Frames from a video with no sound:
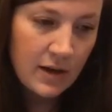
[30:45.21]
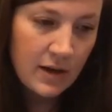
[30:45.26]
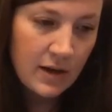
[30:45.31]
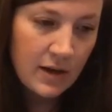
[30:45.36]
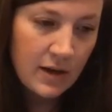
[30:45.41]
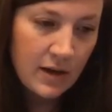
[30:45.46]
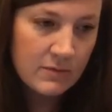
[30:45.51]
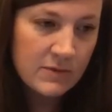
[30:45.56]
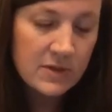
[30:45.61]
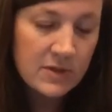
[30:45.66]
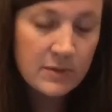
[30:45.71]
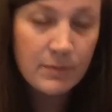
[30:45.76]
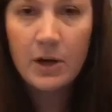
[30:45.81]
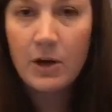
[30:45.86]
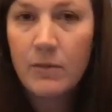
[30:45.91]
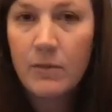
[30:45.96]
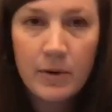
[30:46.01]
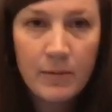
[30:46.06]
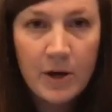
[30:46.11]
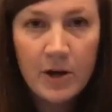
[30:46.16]
to
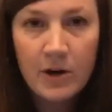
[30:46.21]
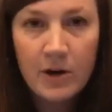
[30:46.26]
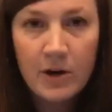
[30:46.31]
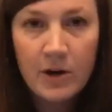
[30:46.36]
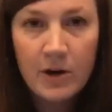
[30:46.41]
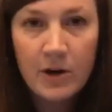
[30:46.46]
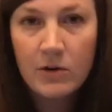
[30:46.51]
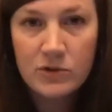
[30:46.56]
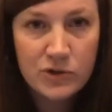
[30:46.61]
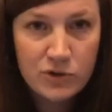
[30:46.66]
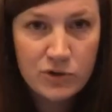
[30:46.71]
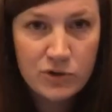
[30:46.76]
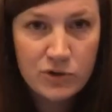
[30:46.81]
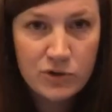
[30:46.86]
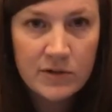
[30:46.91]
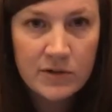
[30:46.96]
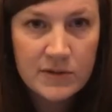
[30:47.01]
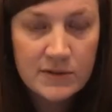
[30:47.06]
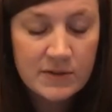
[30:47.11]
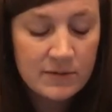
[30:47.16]
be open about our own
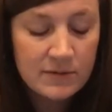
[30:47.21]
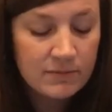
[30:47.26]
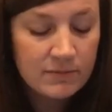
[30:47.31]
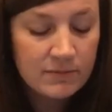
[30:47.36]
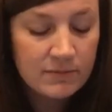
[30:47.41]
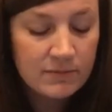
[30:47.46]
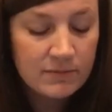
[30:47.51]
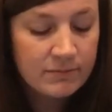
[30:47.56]
struggles.